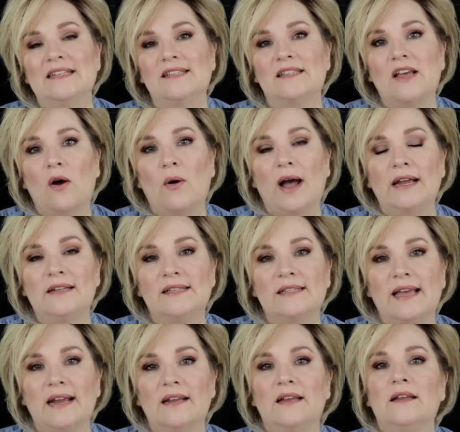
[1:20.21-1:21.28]
So I
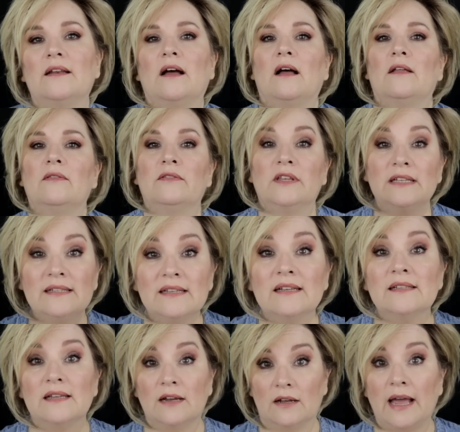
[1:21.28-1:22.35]
decided this
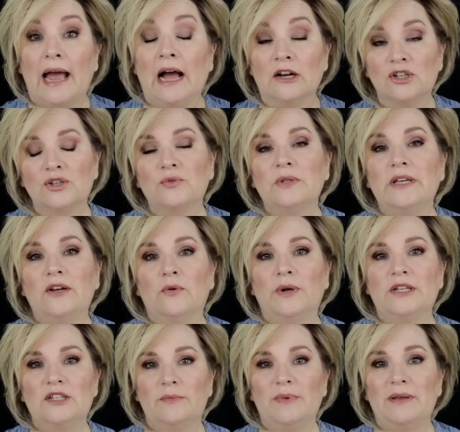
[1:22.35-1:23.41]
is actually
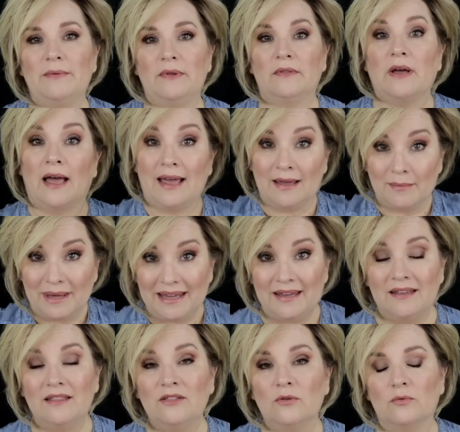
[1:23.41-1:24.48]
going to be, I am
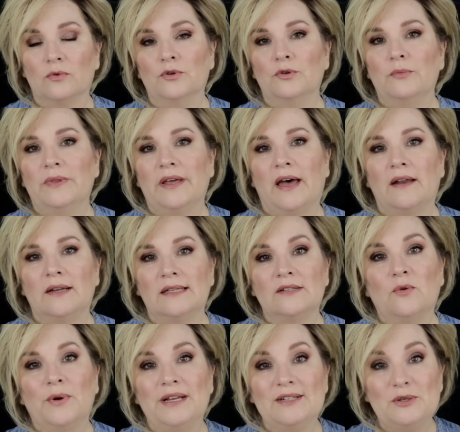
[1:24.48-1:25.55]
in the room that is
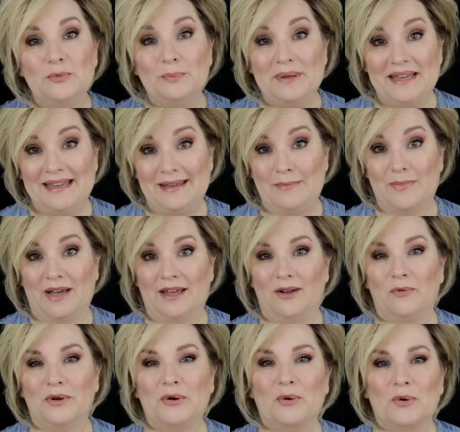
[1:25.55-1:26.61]
going to be my
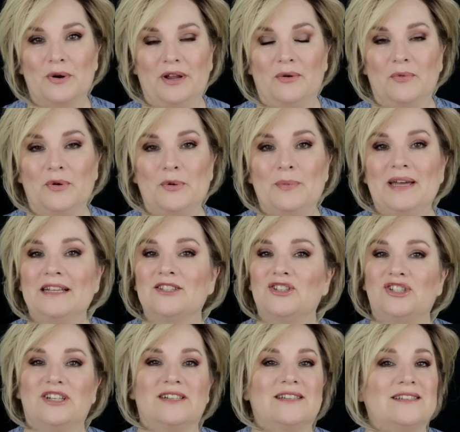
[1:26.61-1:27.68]
recording room.
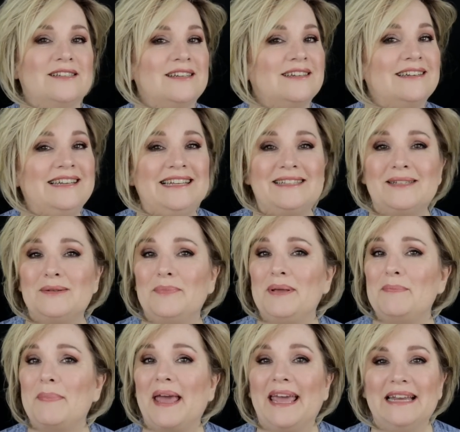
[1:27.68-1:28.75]
It's just needs to
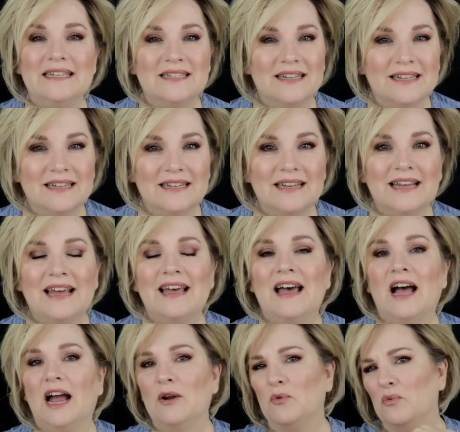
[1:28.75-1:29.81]
be painted.
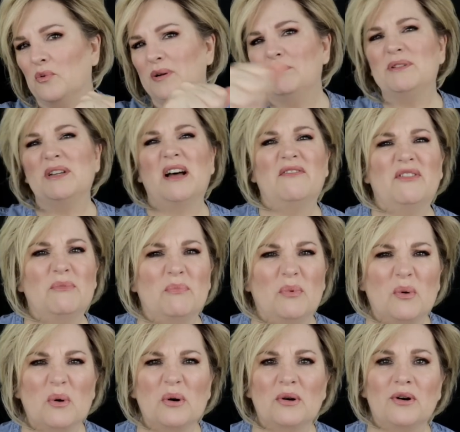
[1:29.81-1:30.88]
I ripped off a
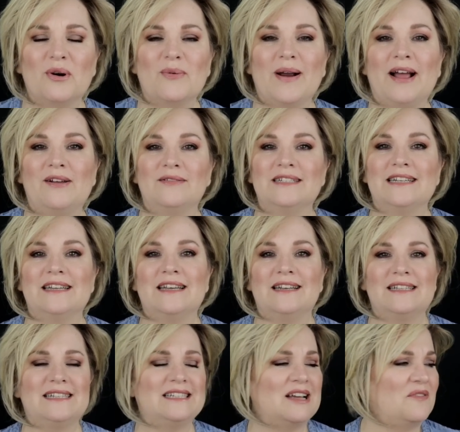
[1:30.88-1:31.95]
border around
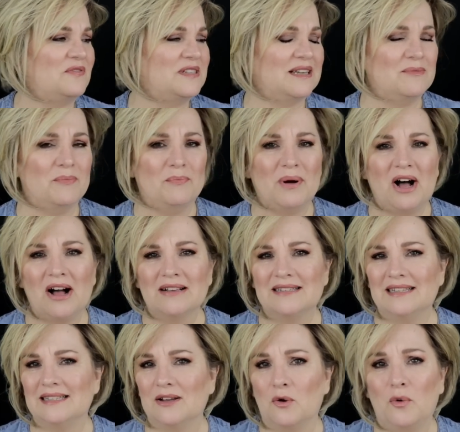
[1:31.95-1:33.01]
it, stuff's in
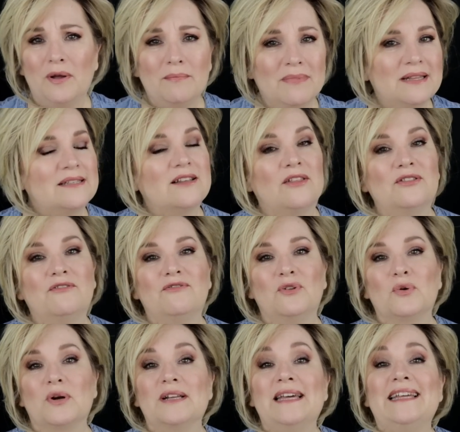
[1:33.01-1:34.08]
boxes, equipment's on the
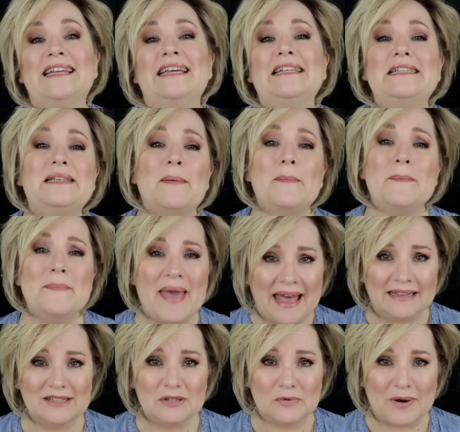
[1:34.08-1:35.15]
floor. It, it's a
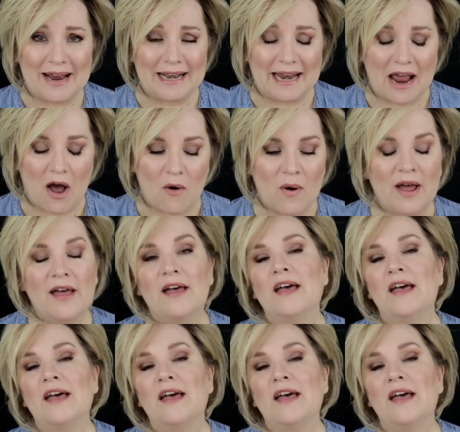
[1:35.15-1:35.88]
mess right now.